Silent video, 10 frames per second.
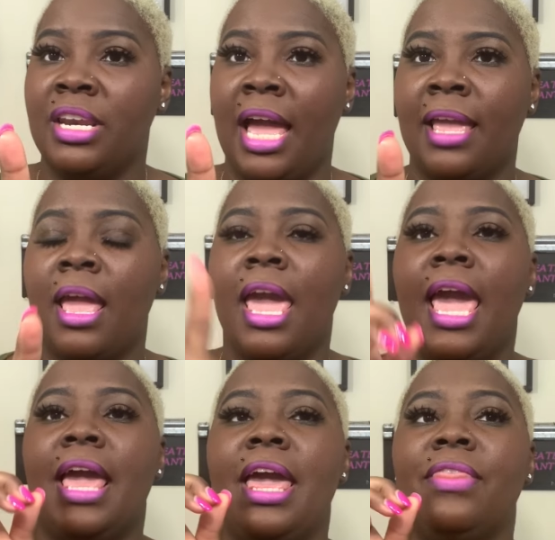like
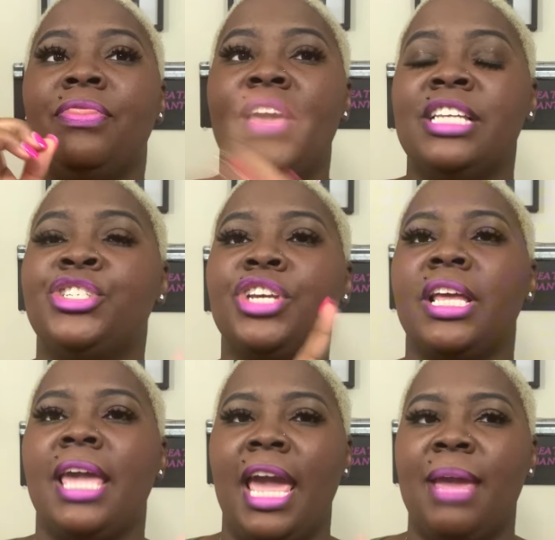this should
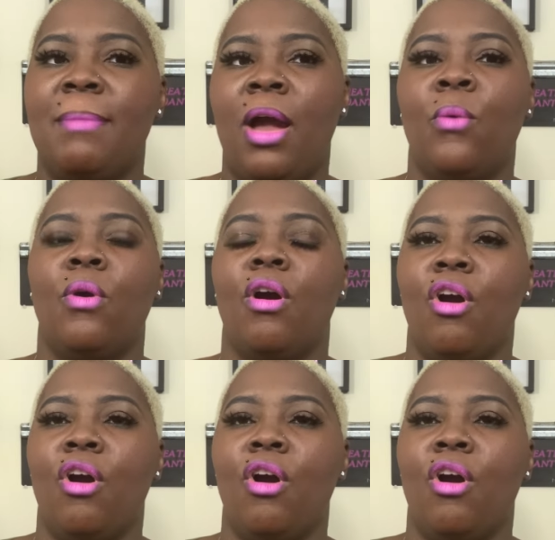have came out